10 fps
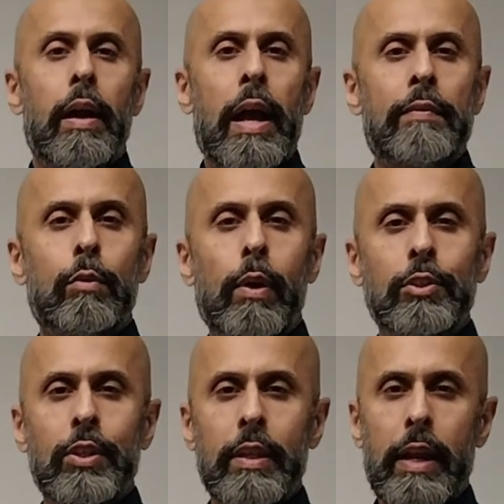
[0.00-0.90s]
I have a
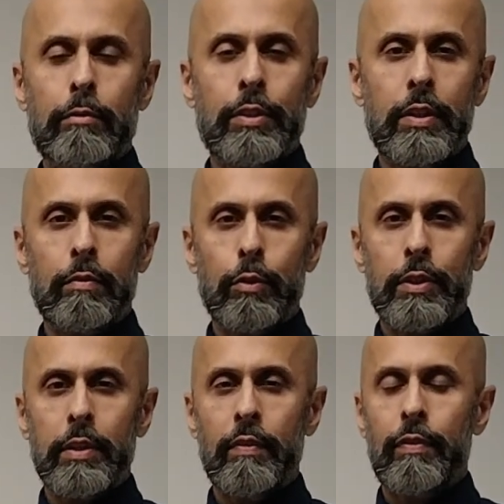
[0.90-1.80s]
question that I received
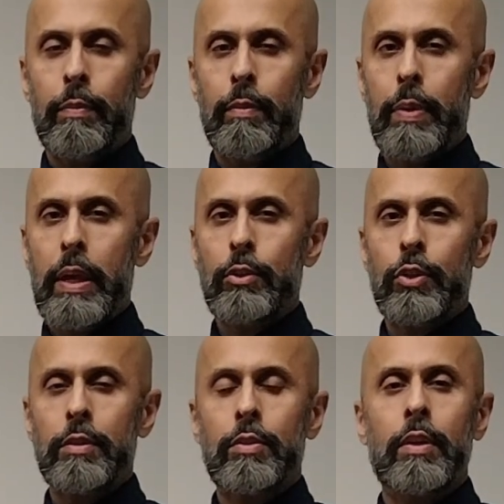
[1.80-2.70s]
recently from a
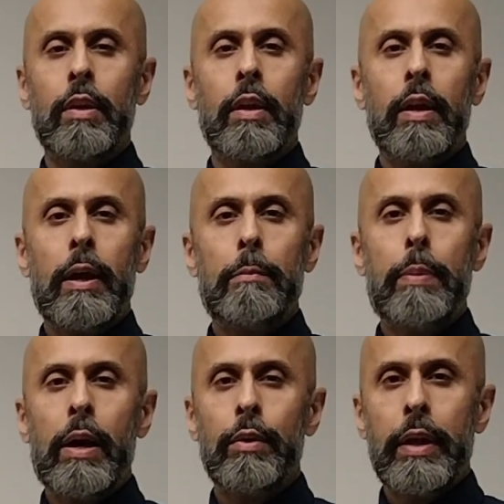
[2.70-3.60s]
patient
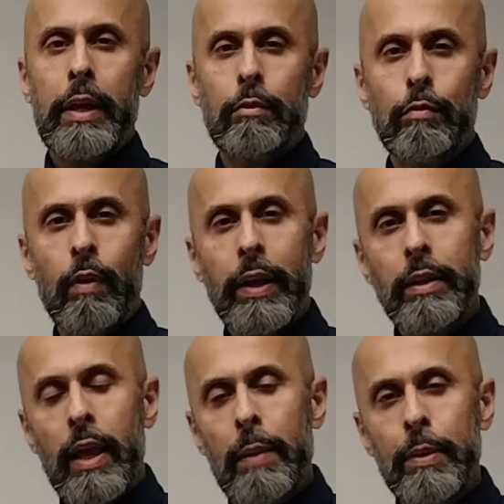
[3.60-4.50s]
about a
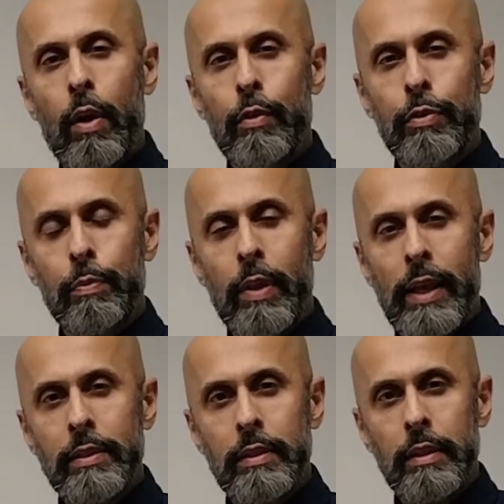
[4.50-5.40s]
right
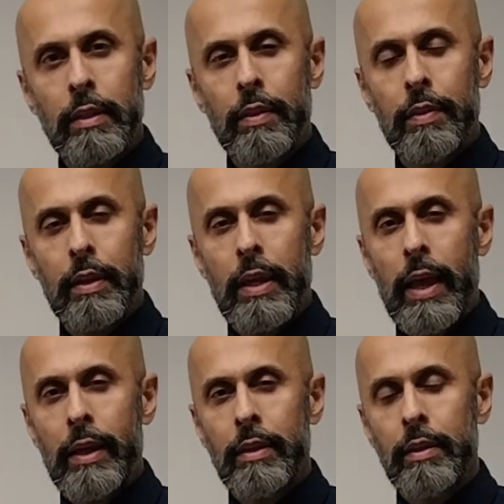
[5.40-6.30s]
hemiarthroplasty that he
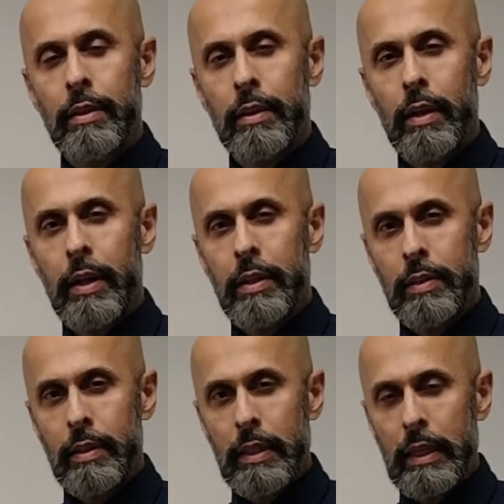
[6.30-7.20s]
had on
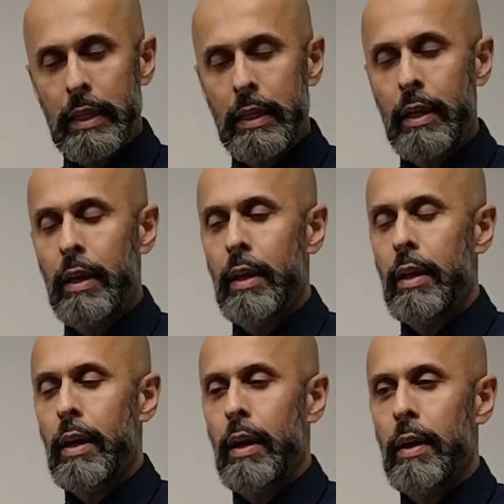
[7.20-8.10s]
his knee,
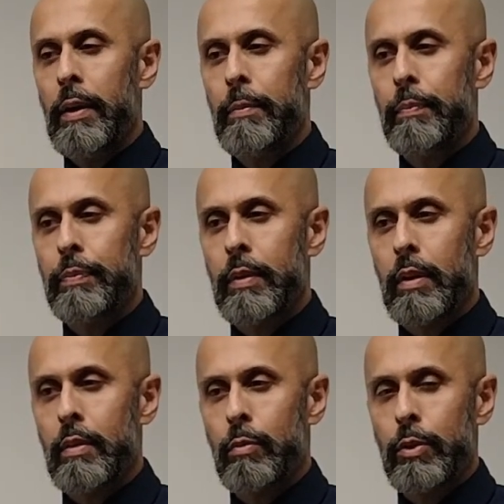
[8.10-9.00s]

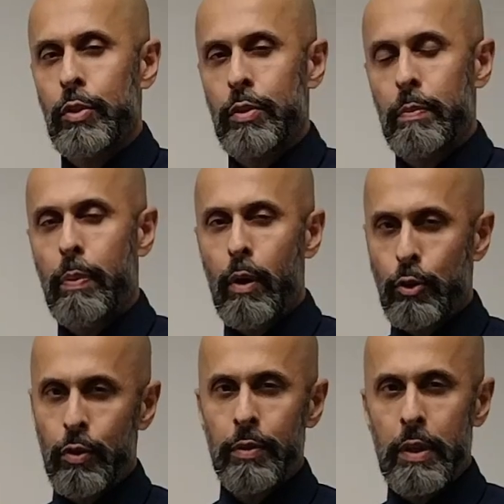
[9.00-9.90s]
which is a
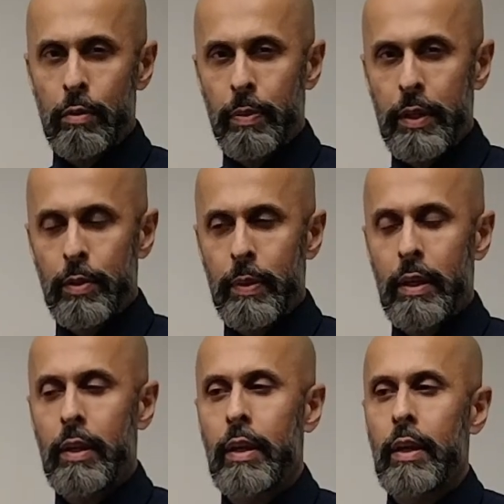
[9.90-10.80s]
partial knee
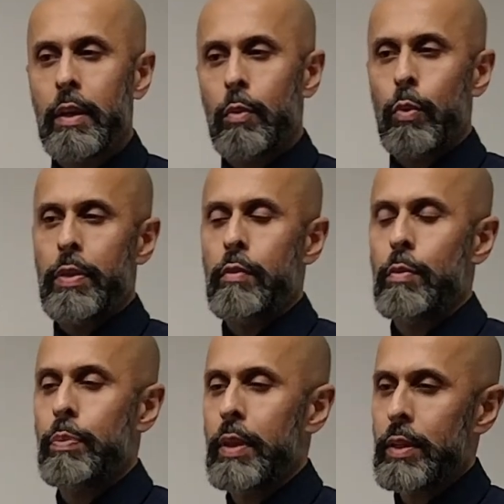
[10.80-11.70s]
replacement where they
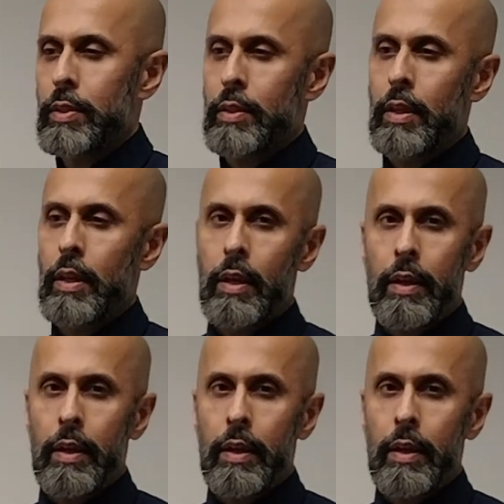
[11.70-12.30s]
replace